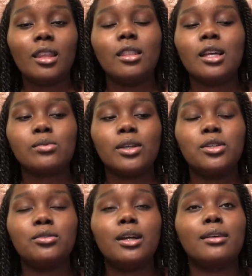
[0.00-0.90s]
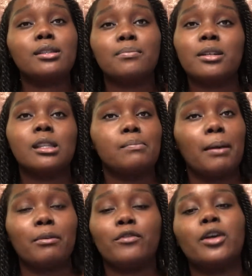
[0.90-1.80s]
that's what I do. Now, some persons
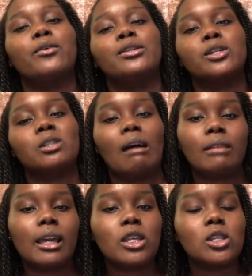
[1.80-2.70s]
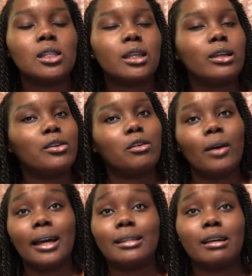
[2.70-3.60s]
might prefer going to a travel agency. Go
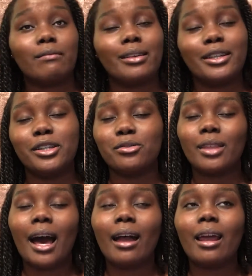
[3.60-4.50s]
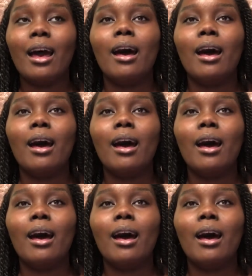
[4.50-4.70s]
ahead and definitely do that.